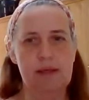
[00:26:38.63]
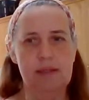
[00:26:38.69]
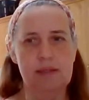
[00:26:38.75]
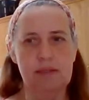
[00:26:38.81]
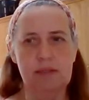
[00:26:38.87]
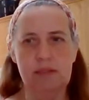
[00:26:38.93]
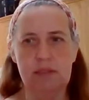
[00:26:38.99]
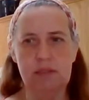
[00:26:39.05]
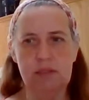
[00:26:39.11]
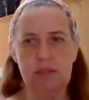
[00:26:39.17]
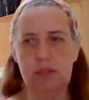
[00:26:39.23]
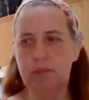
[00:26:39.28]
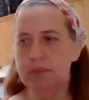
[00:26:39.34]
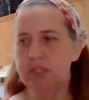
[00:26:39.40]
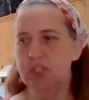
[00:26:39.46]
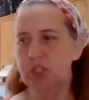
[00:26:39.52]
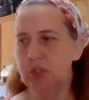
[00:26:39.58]
So
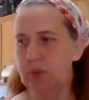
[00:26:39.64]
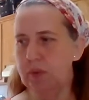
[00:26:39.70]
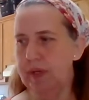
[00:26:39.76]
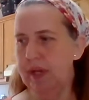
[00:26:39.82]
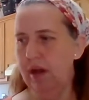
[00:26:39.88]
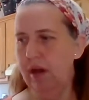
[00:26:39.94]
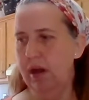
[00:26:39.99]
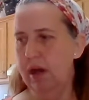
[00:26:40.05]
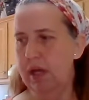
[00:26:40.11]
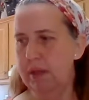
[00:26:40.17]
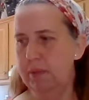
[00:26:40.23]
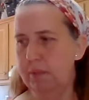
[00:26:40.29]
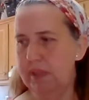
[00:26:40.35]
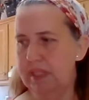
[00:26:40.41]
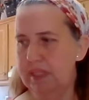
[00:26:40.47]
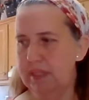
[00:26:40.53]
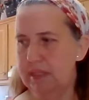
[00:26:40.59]
much going on
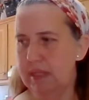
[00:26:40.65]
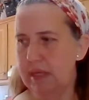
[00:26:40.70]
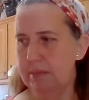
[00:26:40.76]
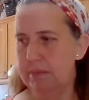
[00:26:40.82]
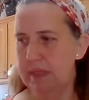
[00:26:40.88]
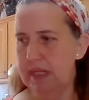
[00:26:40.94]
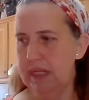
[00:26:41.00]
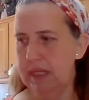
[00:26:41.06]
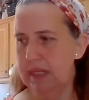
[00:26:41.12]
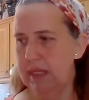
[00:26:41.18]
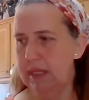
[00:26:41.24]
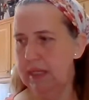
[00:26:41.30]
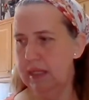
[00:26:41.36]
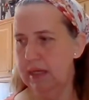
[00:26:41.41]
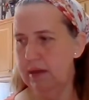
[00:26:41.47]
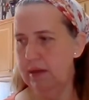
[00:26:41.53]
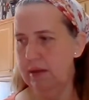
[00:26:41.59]
with his company
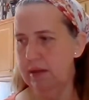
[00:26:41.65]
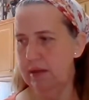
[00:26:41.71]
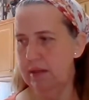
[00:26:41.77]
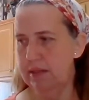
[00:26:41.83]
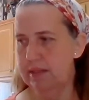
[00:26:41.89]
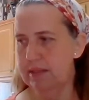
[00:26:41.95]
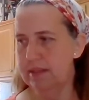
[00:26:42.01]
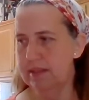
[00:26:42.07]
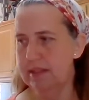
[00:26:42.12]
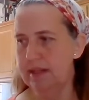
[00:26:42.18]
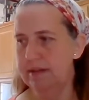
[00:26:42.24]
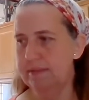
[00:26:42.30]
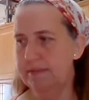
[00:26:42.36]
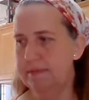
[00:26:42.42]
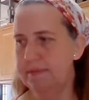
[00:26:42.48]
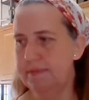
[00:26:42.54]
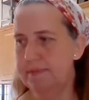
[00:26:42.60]
and all the
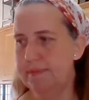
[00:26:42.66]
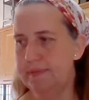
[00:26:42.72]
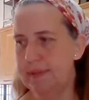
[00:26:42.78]
stuff